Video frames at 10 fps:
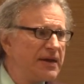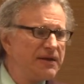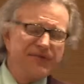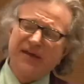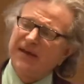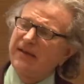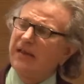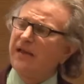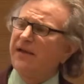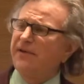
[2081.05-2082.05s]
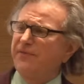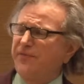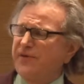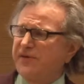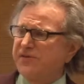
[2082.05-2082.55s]
If he had
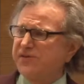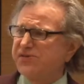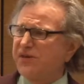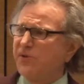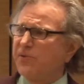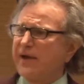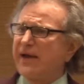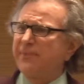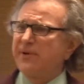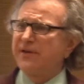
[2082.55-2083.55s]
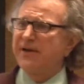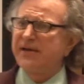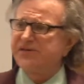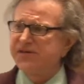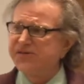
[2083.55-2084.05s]
lived to see what would happen in the
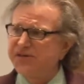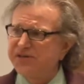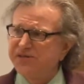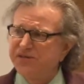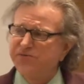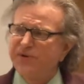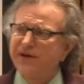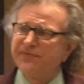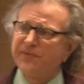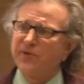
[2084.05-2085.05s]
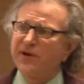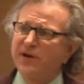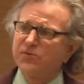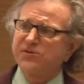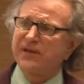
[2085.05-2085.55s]
1960s when FM
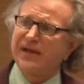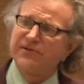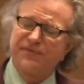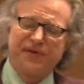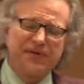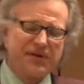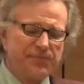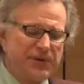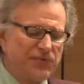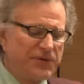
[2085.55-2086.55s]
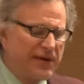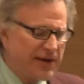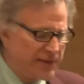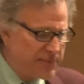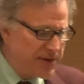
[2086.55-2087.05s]
radio was allowed to fairly compete with
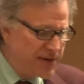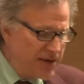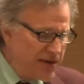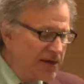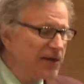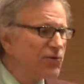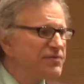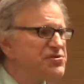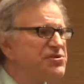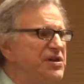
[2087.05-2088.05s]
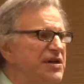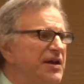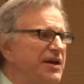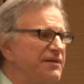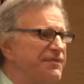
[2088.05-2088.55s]
AM, he would have
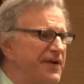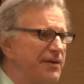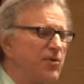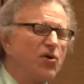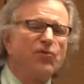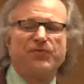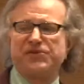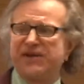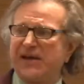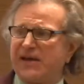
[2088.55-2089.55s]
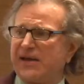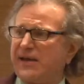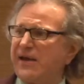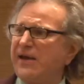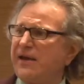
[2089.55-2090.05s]
seen FM overtake
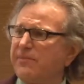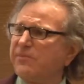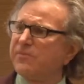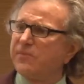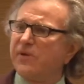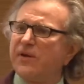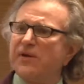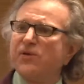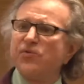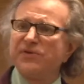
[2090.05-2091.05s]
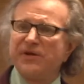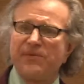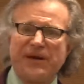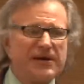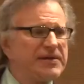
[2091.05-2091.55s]
AM within
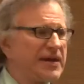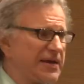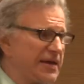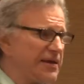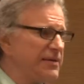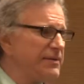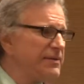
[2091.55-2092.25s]
about a decade.